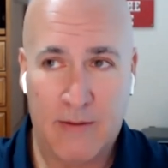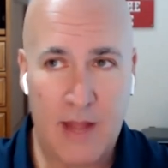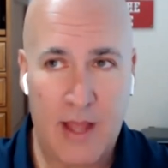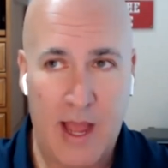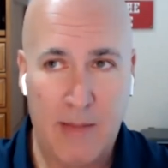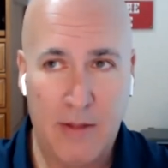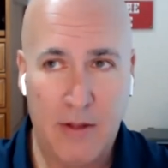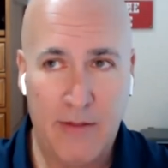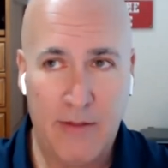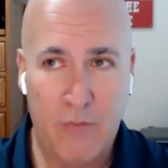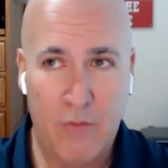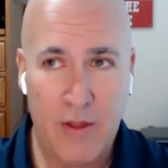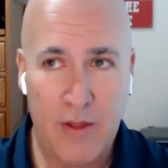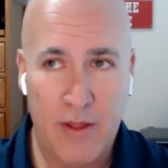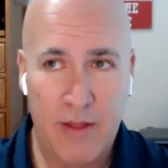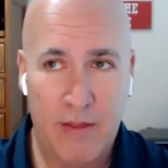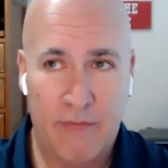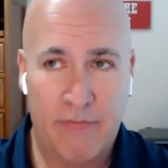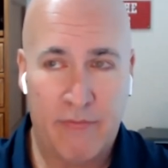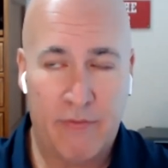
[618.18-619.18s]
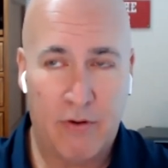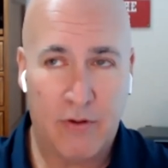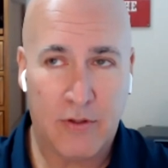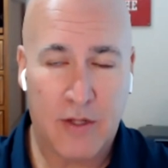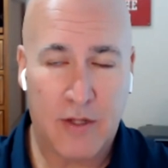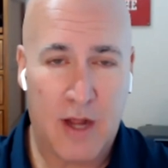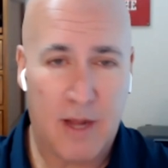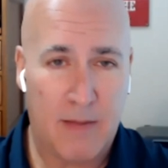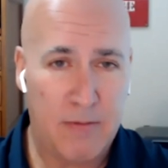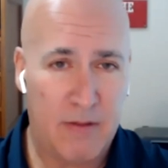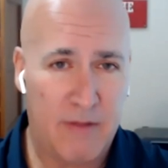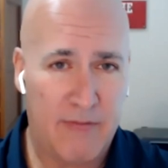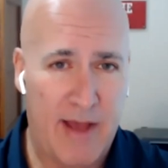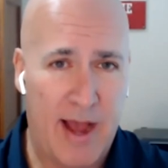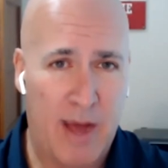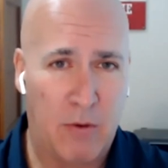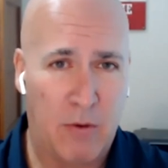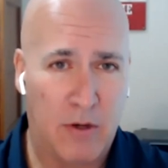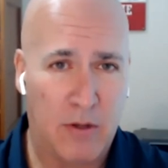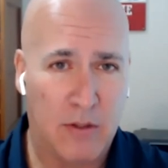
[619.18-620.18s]
I believe within the first couple of
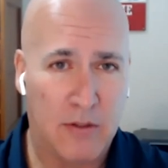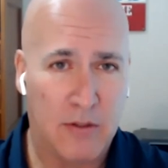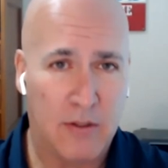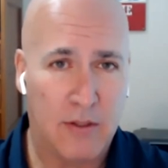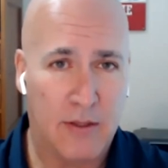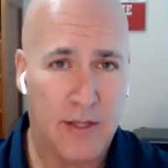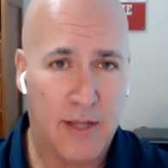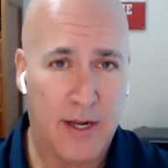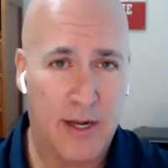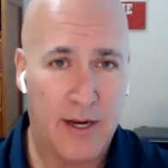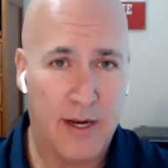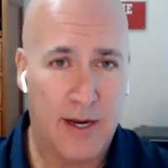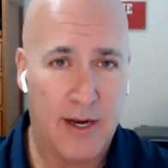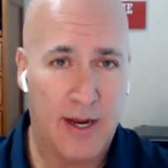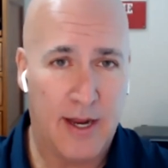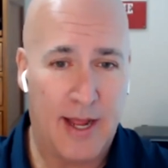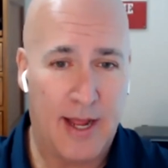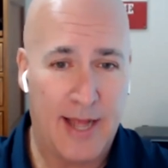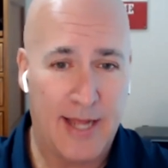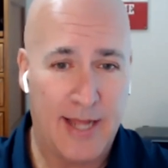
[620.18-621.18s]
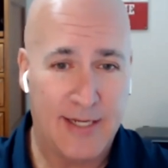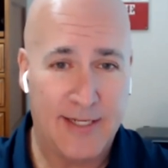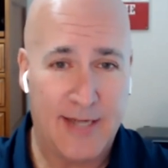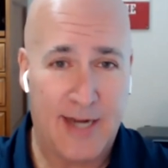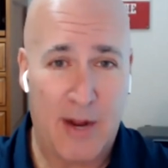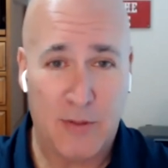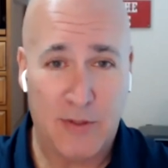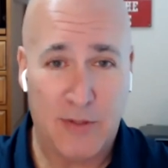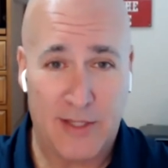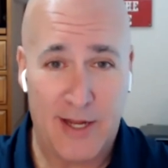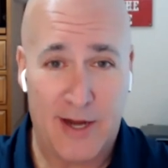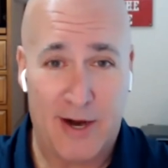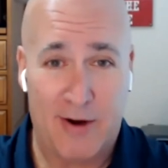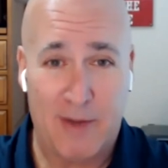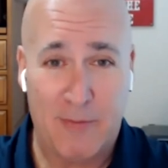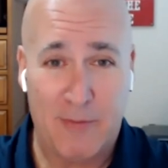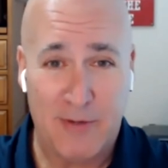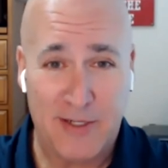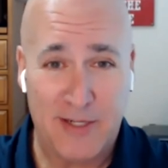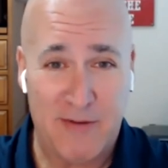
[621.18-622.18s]
hours that I said I was there,
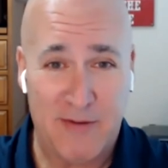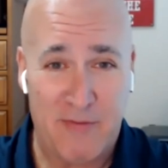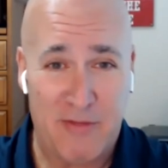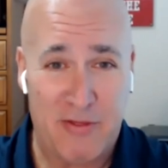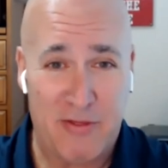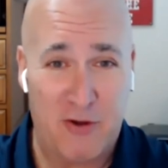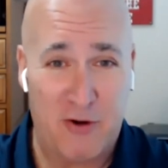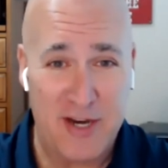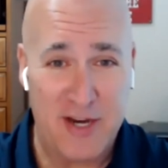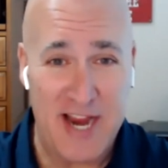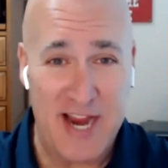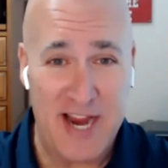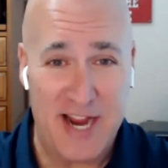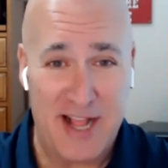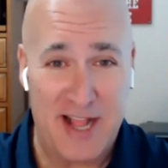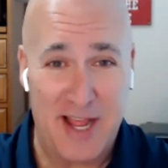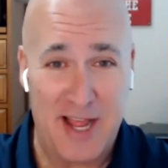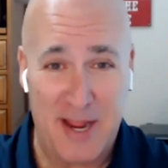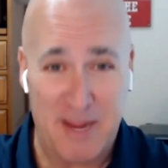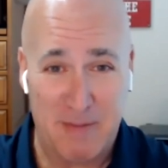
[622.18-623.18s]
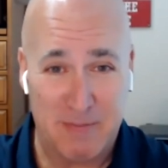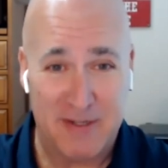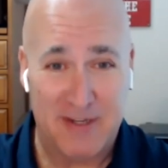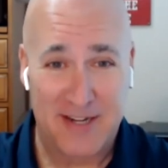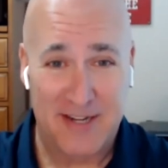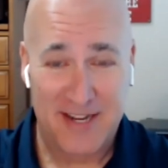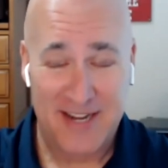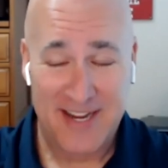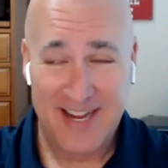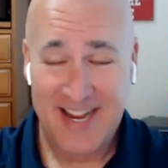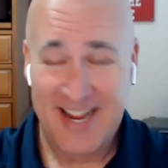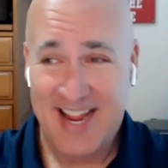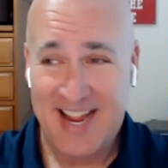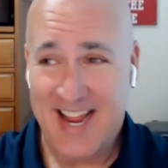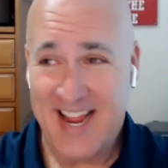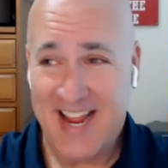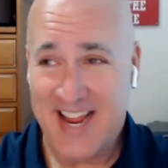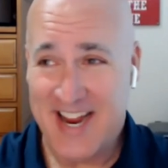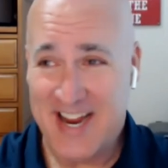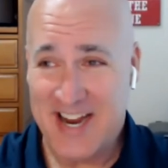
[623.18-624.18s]
I received thirteen claims,
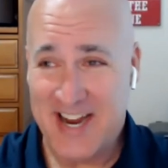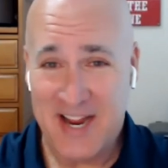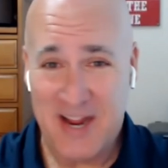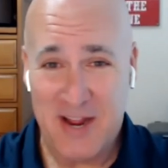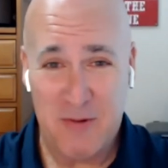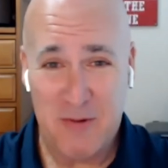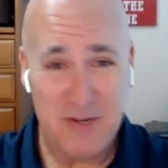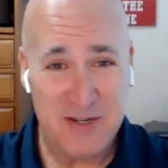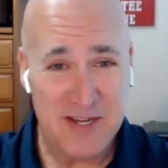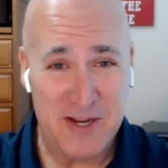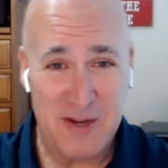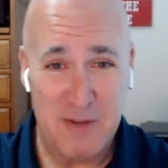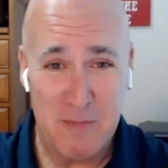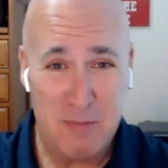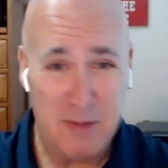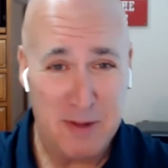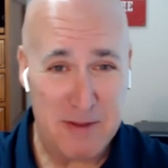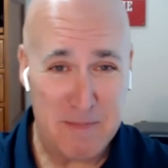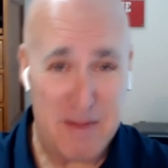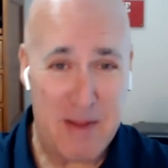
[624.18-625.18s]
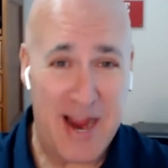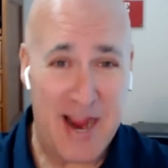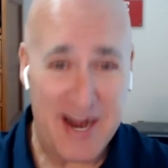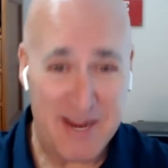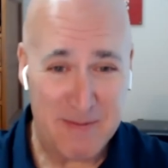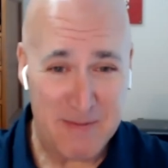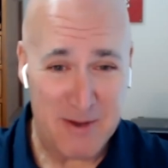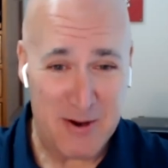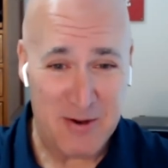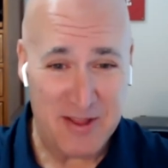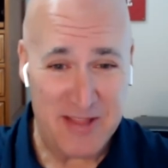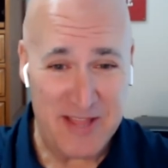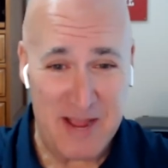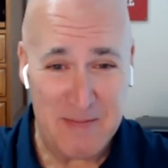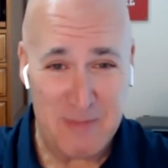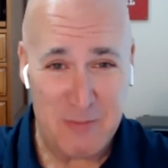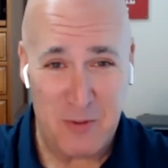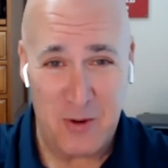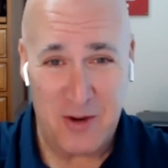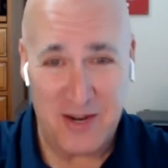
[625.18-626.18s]
and uh, was in complete panic mode at
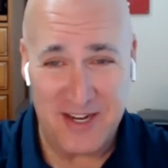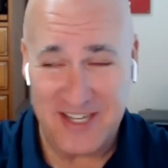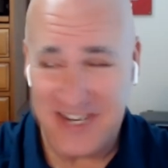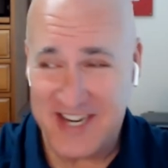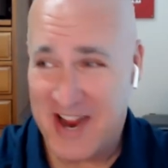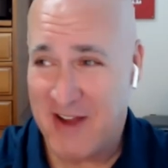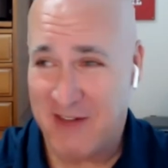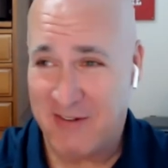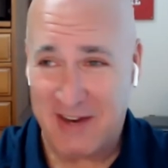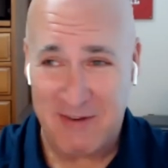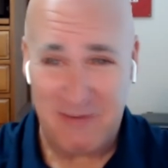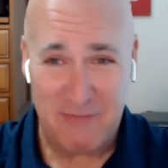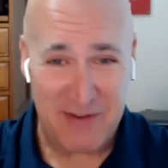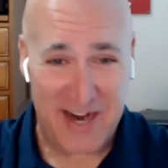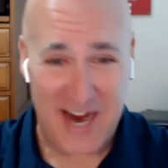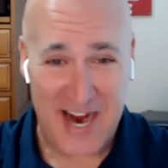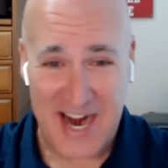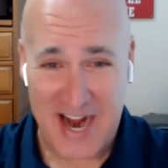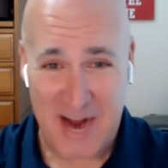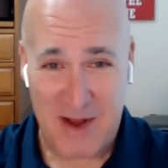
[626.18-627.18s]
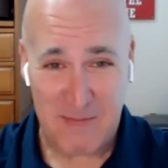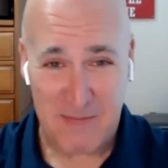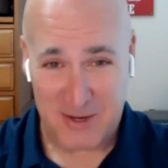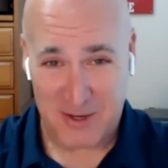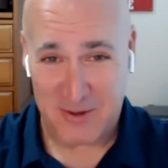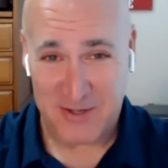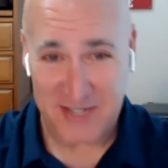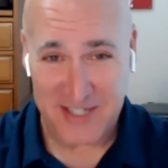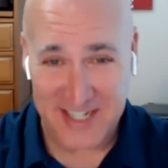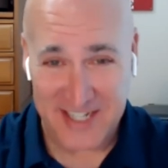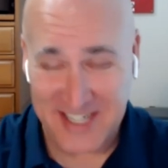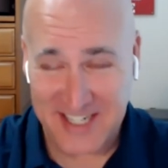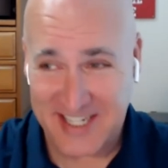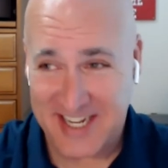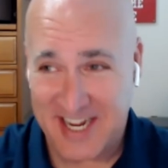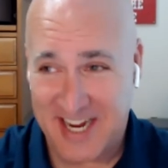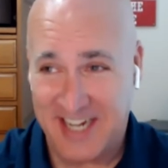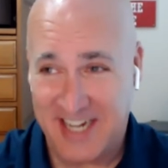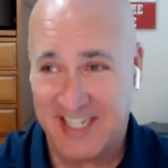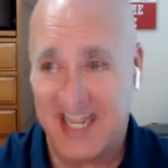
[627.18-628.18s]
that point, because now I've got to figure out how I'm going to go see these
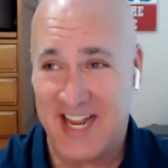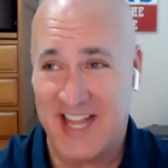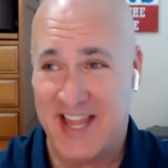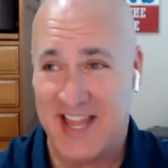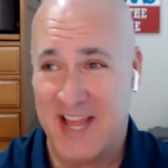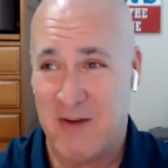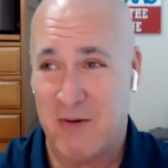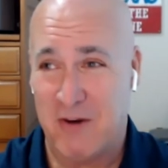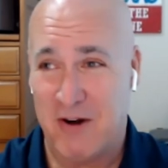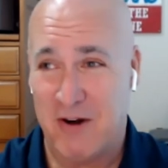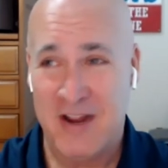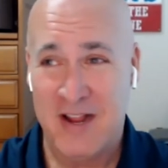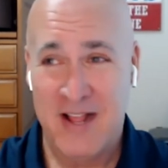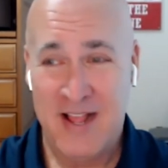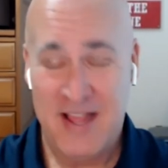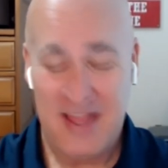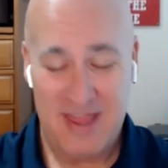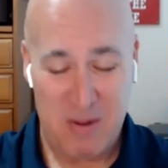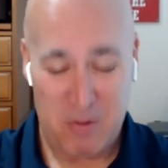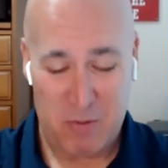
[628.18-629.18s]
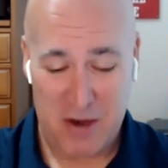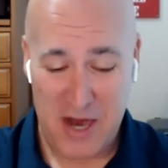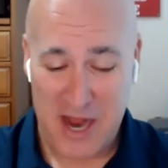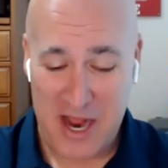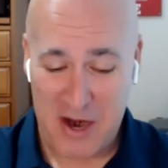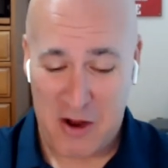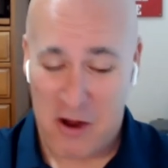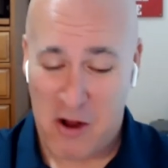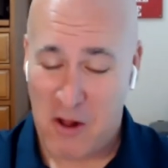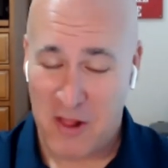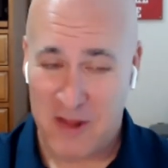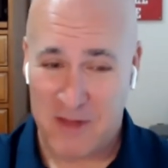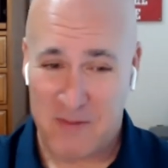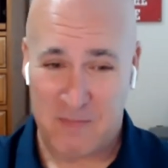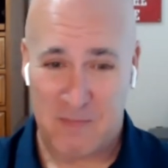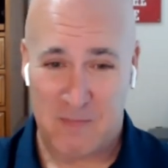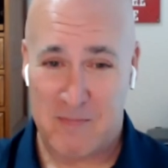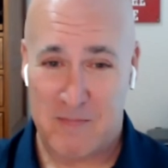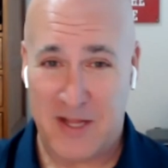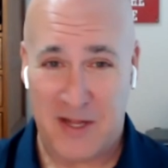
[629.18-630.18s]
things. And they were they were not all
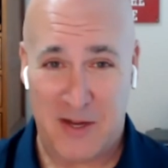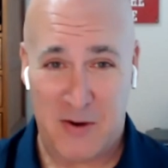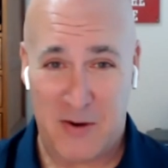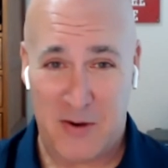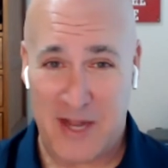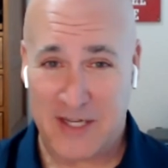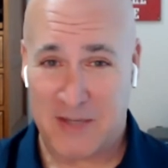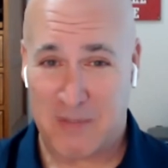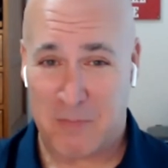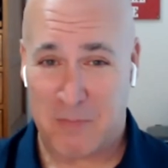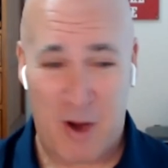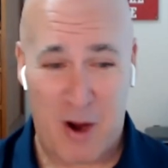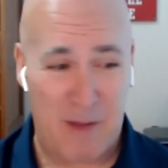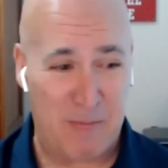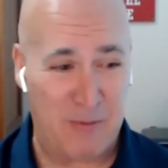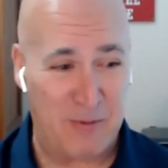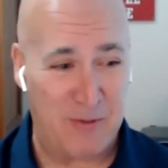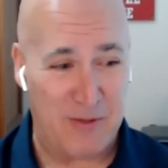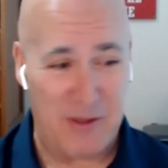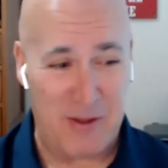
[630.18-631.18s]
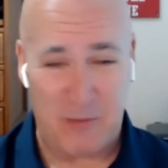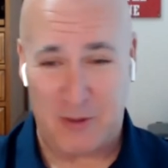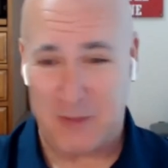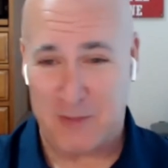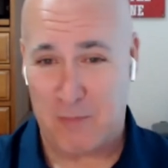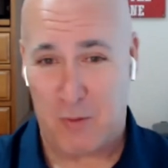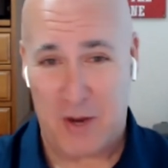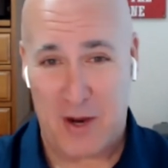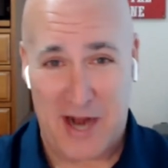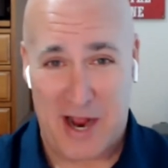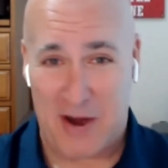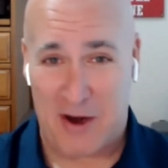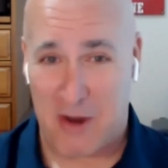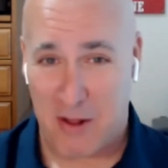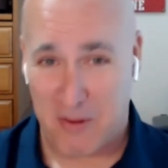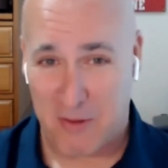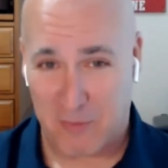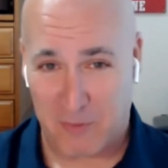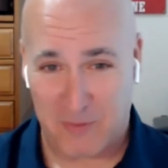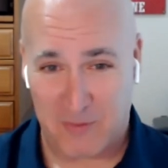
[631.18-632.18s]
in Midland, Odessa proper. They were spread out
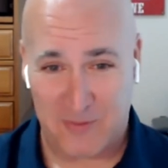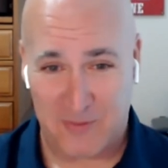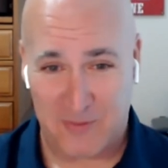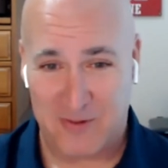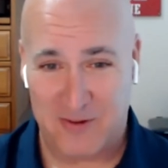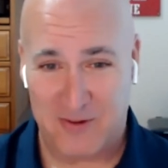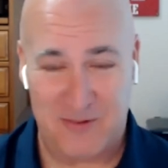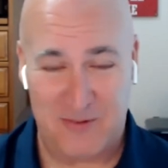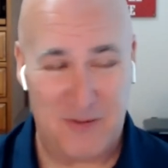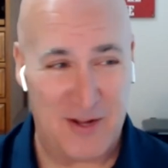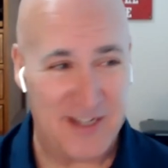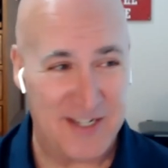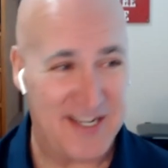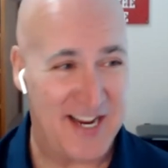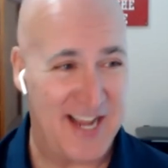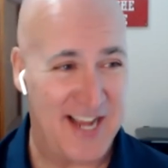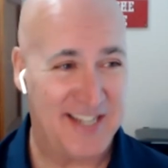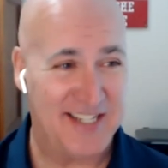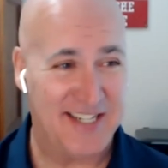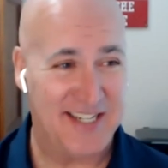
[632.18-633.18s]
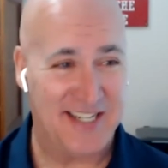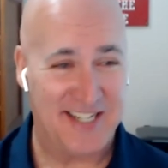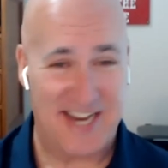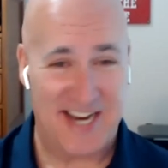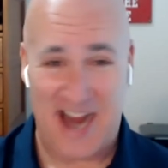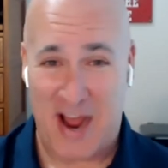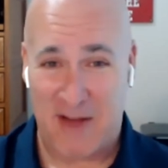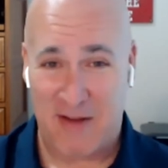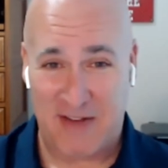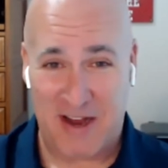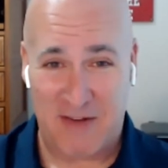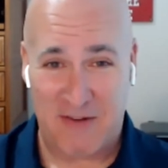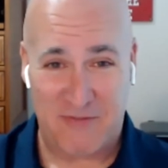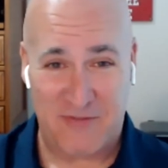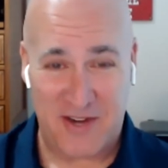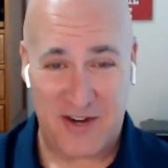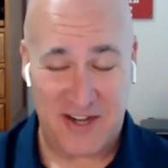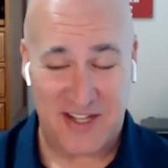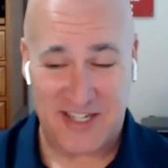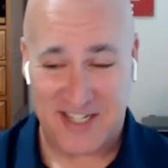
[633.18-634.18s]
all over West Texas, and now I've got to
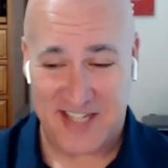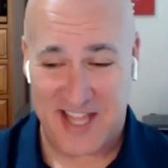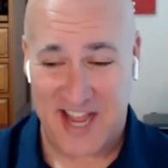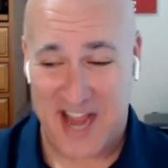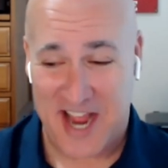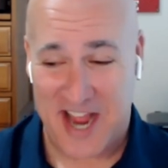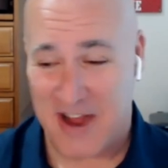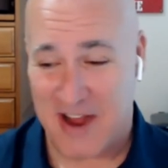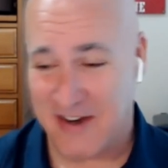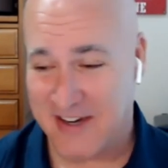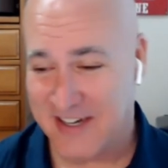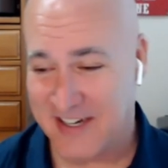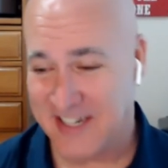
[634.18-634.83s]
figure this thing out.